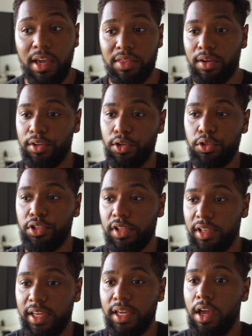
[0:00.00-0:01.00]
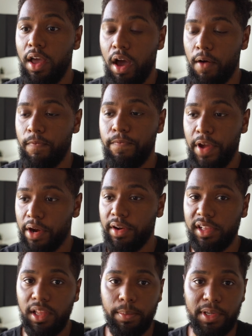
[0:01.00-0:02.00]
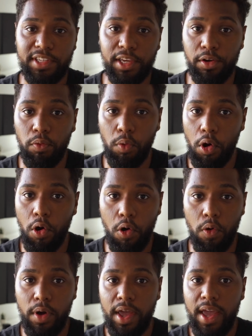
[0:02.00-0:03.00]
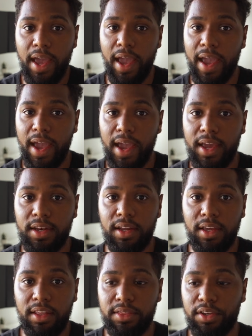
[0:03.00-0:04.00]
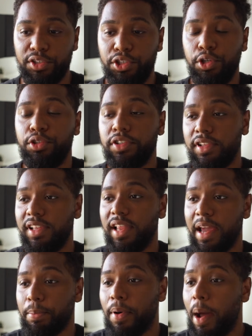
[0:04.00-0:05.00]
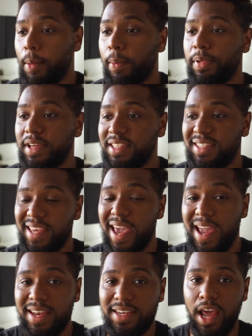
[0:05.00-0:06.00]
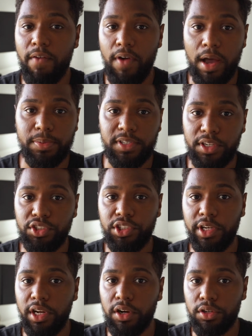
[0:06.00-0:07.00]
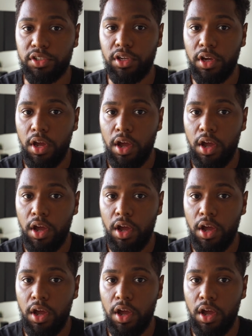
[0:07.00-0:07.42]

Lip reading: They're usually a very limited role, and there's usually like probably 10 DevOps engineers